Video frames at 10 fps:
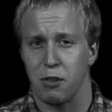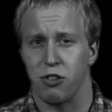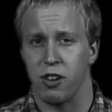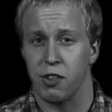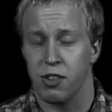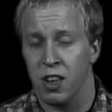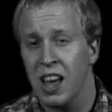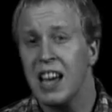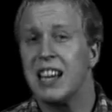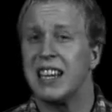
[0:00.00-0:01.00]
images,
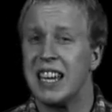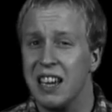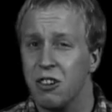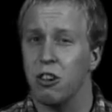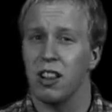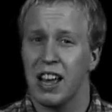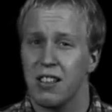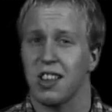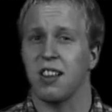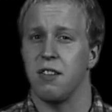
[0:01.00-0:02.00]

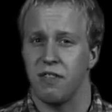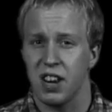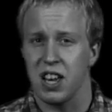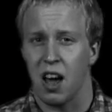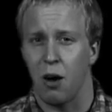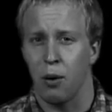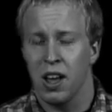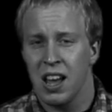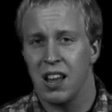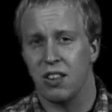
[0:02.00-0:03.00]
deinterlacing your video
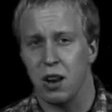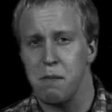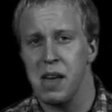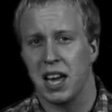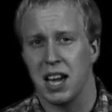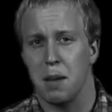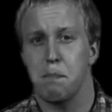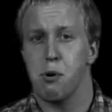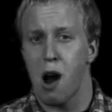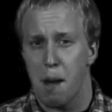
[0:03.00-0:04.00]
is going to make
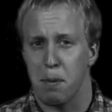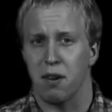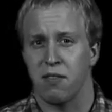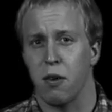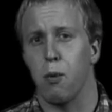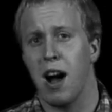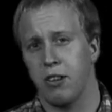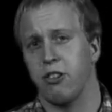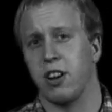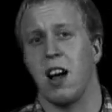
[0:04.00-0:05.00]
it proper for
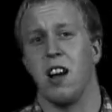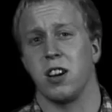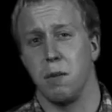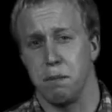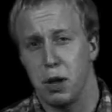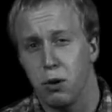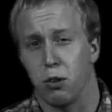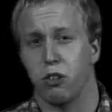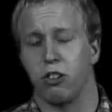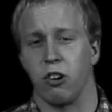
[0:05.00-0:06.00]
watching on a
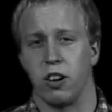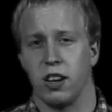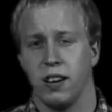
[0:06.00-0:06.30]
computer screen.